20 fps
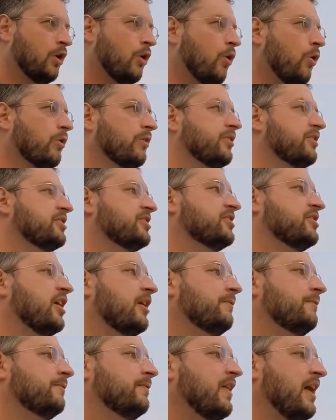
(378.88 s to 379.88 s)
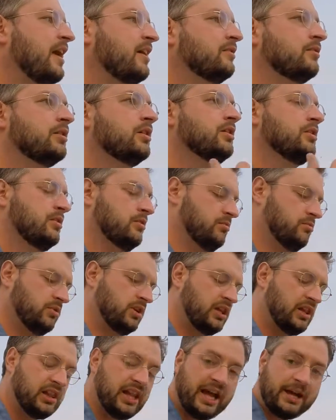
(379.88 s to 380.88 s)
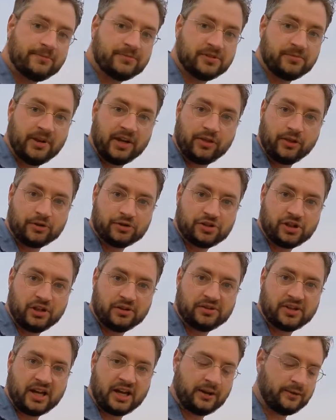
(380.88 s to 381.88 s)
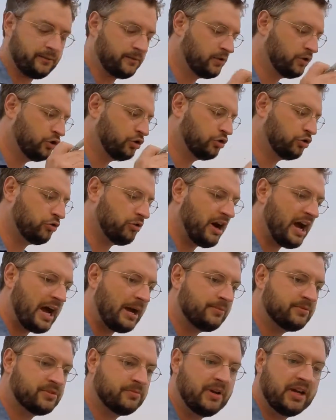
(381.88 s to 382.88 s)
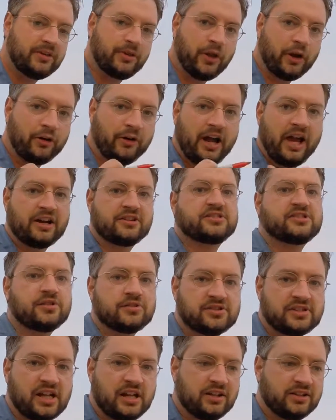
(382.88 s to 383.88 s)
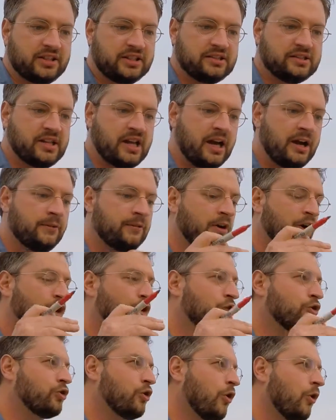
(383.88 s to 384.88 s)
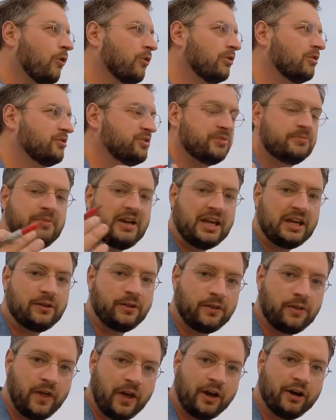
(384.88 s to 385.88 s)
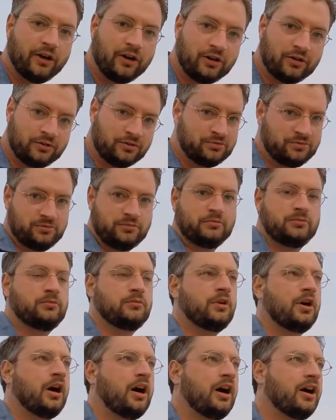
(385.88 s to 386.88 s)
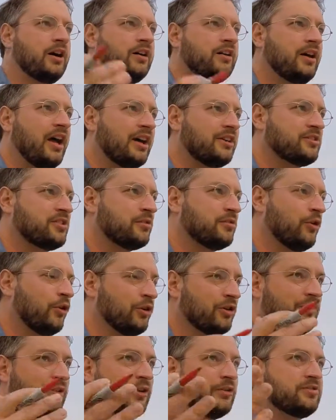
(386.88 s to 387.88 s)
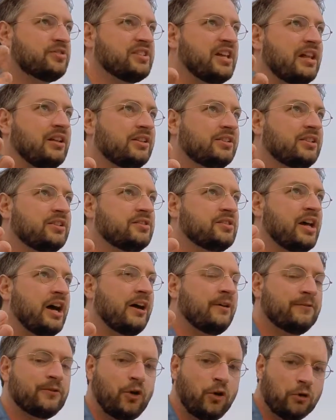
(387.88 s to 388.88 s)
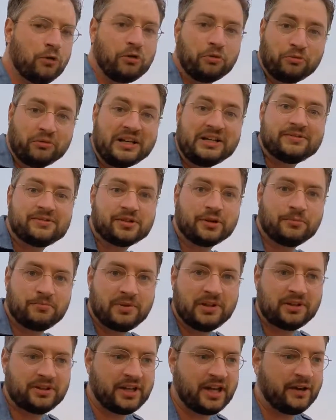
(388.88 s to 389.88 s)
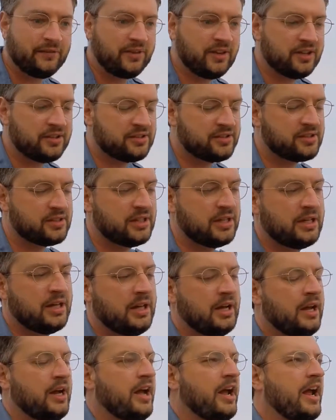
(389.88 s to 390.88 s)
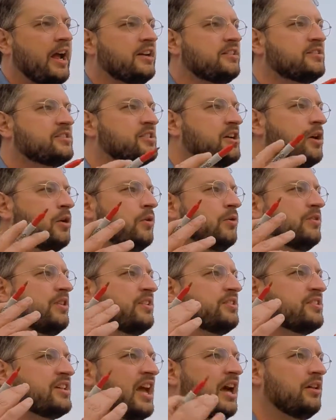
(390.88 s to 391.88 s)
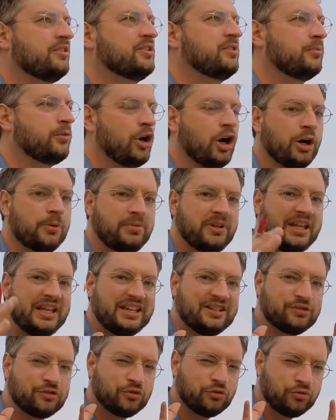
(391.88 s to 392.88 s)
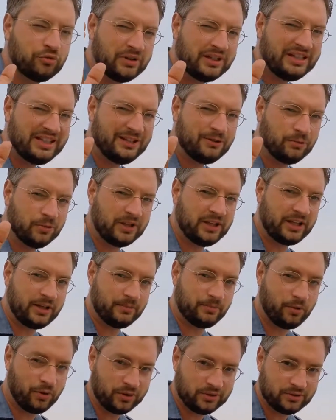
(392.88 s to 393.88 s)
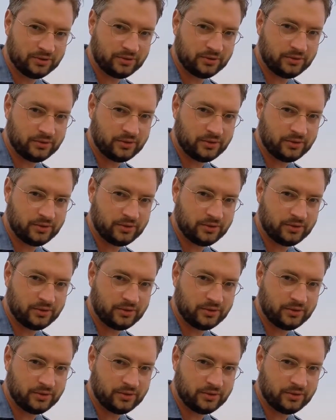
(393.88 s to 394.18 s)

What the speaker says: or the stuff that clams make their shells out of, crabs make their exoskeletons out of, corals make their their skeletons out of. Coral reefs are built out of this. And so this calcium carbonate is really, really important.